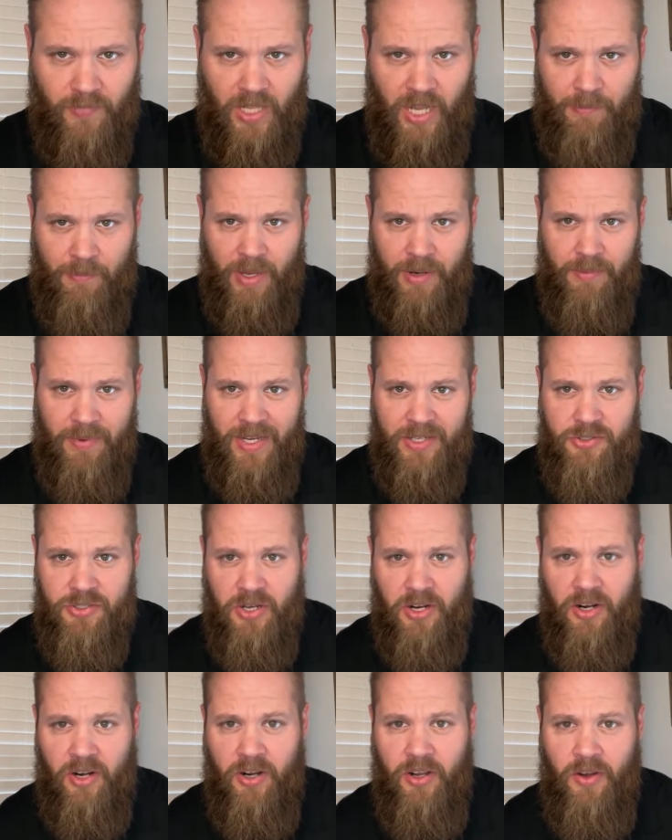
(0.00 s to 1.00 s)
I'm on
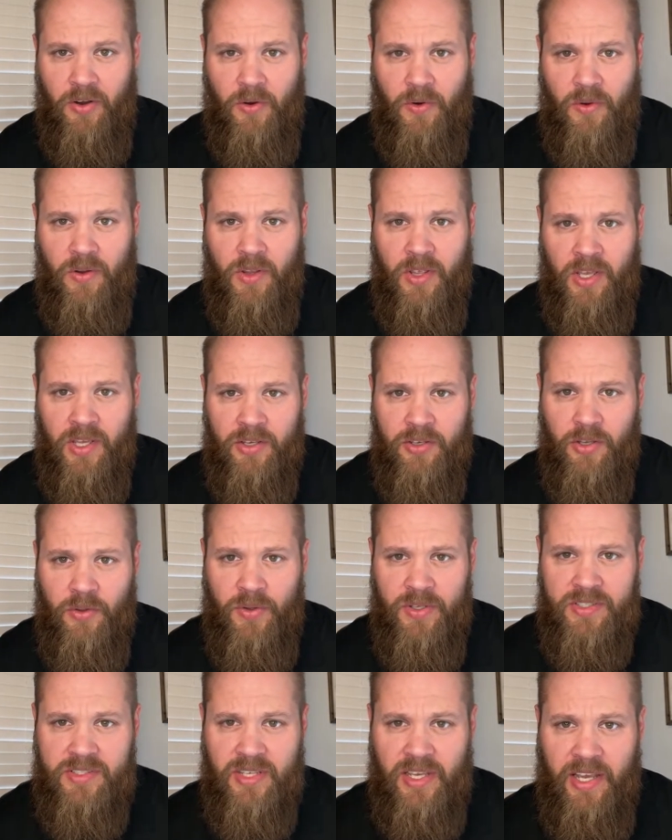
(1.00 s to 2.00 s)
Mounjaro.
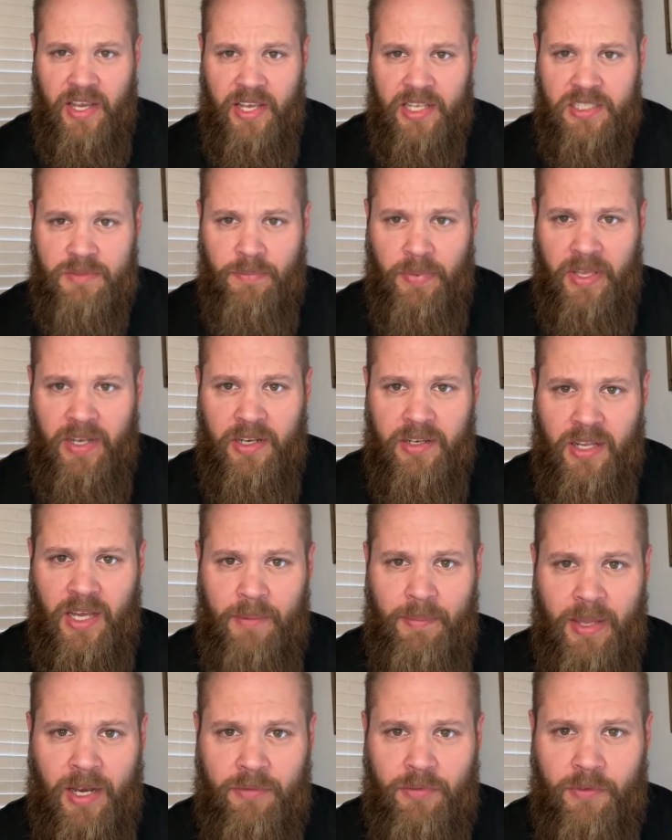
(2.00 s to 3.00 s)
Dewey says, been a
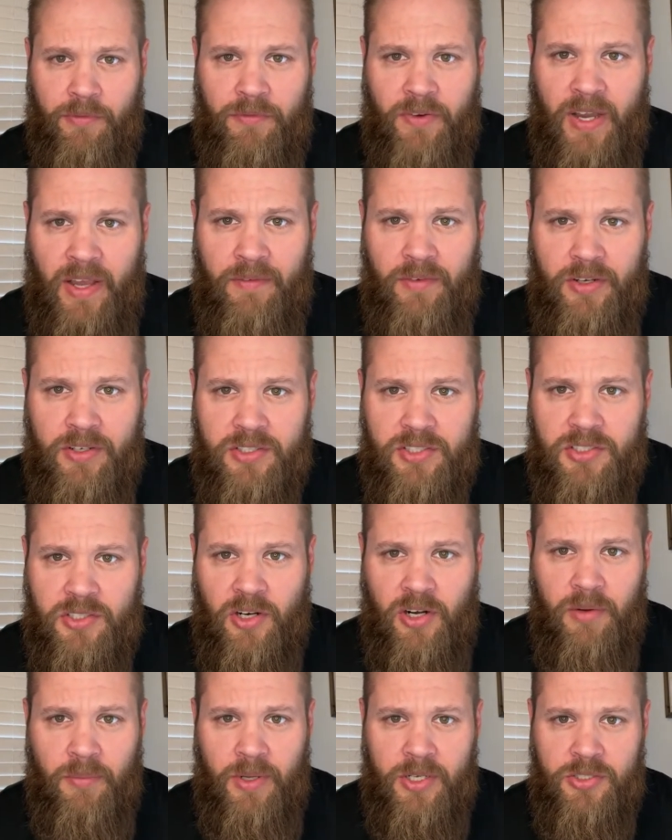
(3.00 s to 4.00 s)
diabetic for five years,
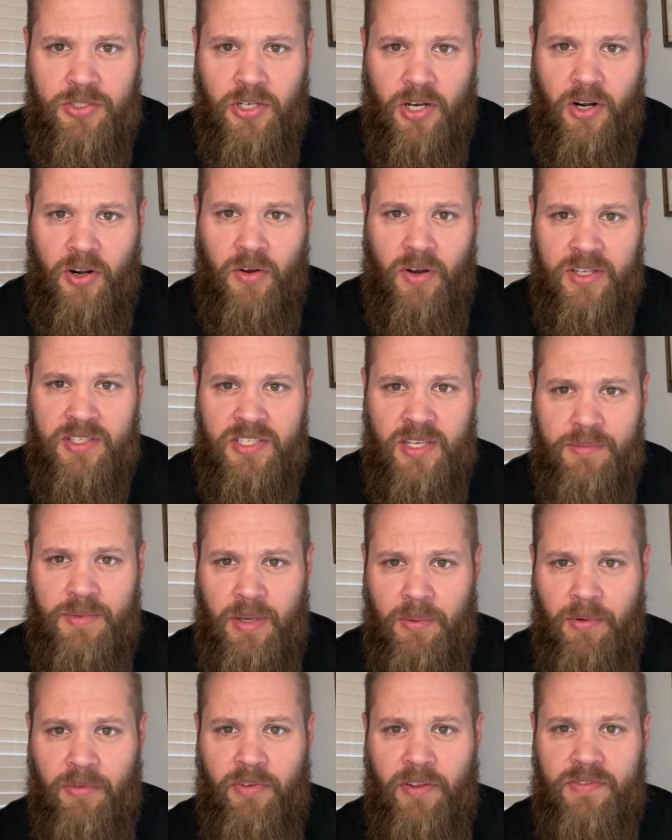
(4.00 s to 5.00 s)
started Mounjaro on
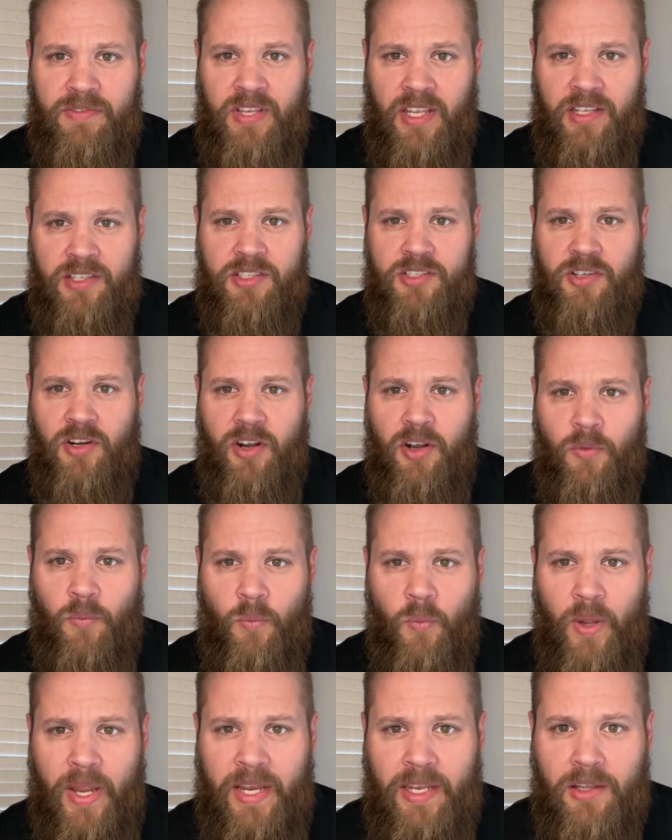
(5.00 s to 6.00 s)
September 15th, started
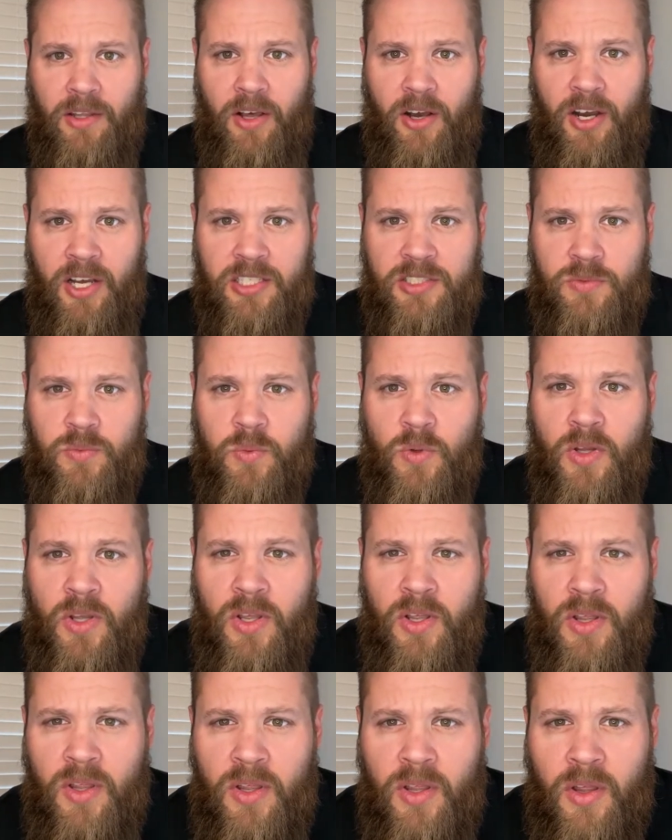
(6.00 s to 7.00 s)
weight loss,
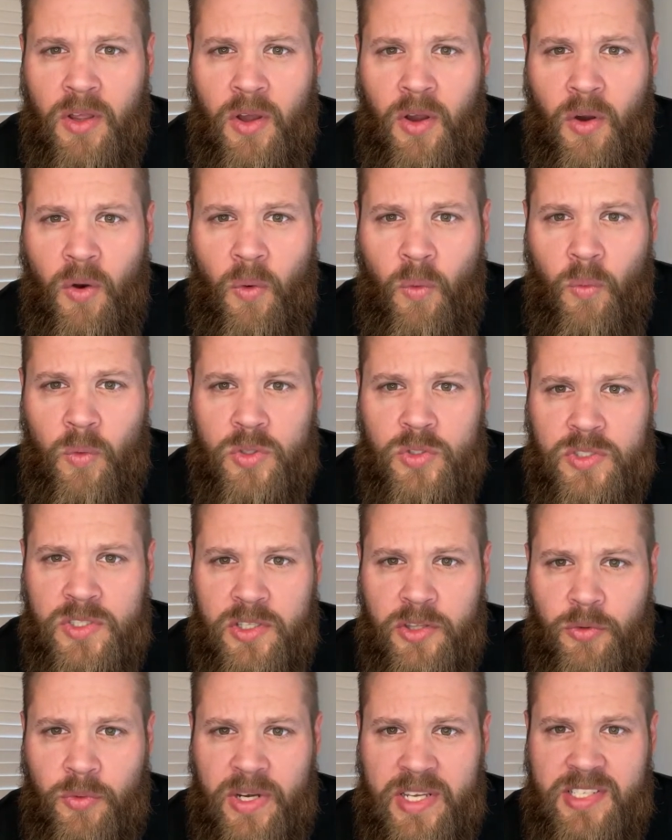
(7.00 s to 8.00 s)
was
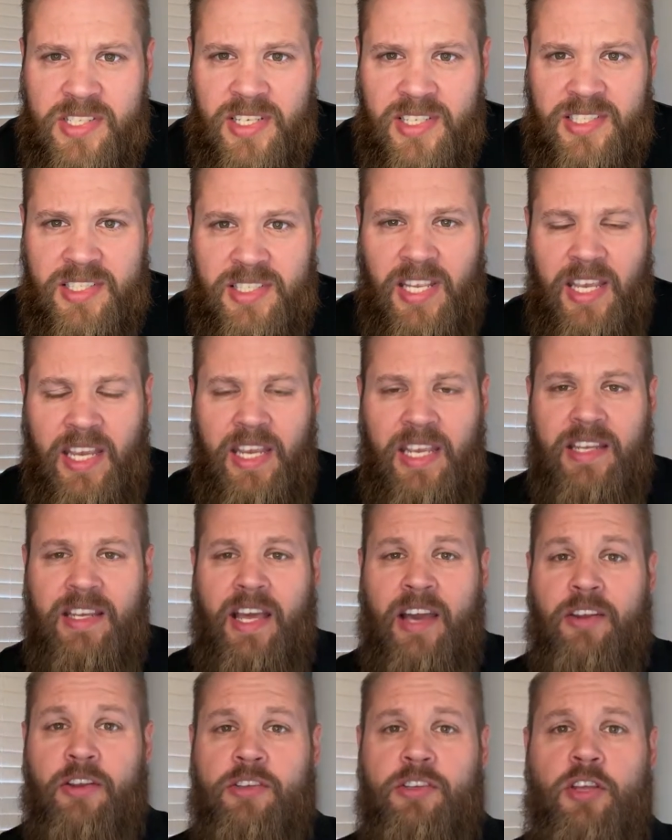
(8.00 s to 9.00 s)
316
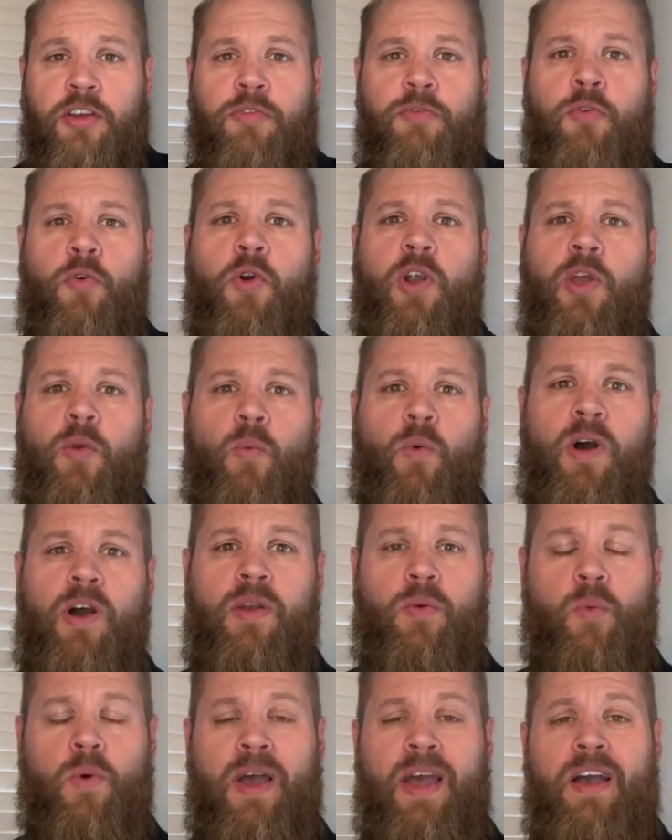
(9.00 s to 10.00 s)
down to
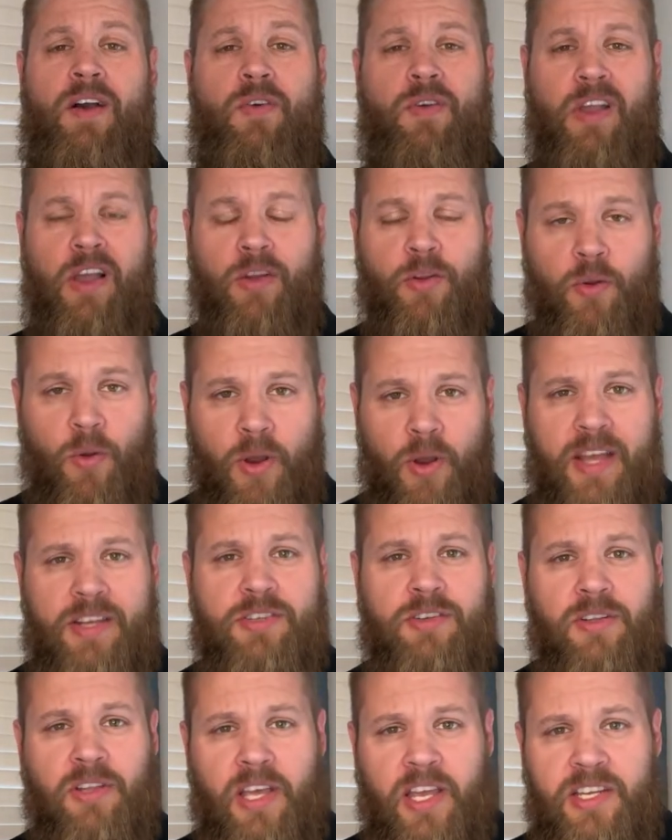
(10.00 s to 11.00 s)
241. Wow,
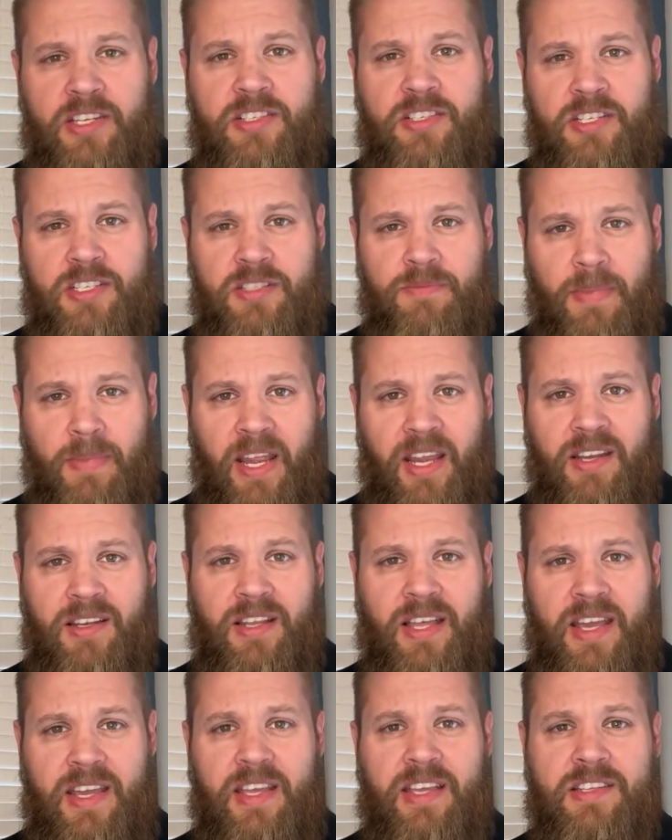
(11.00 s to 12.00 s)
congratulations, man.
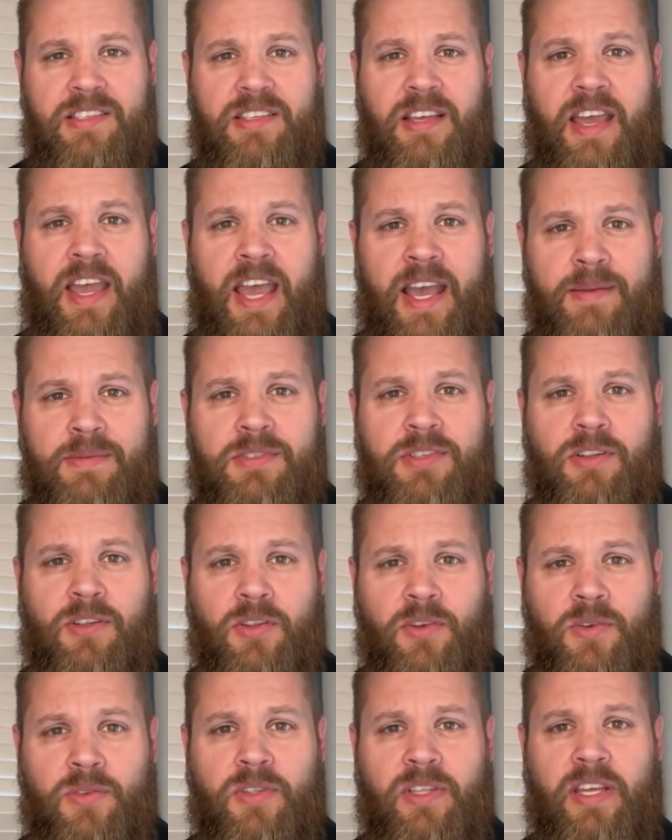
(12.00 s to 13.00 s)
That is
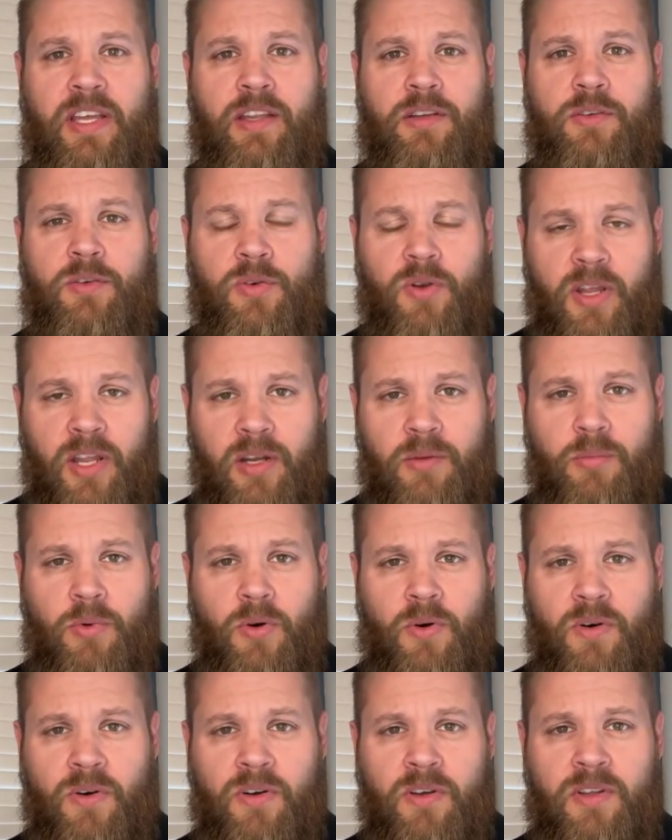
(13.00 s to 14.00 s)
absolutely
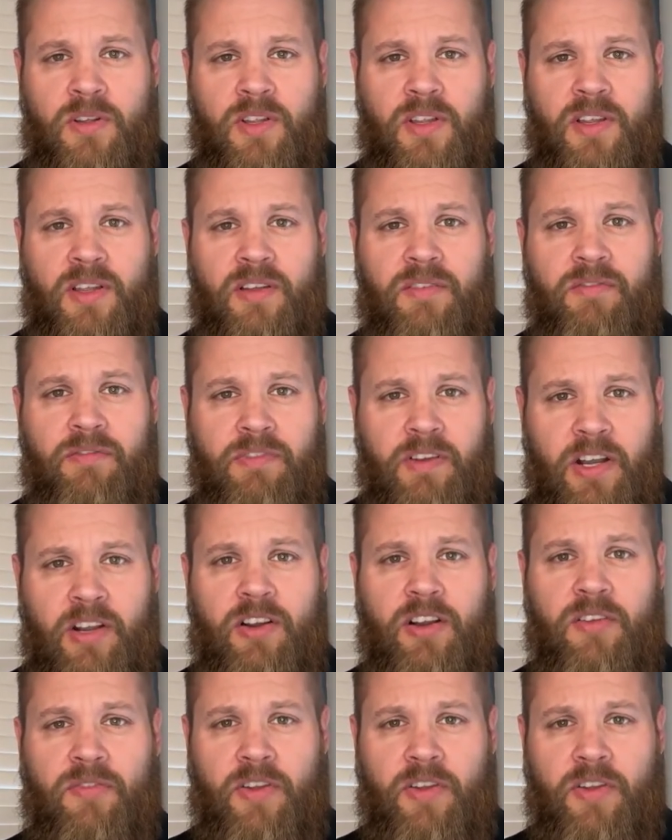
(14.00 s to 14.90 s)
incredible. Very,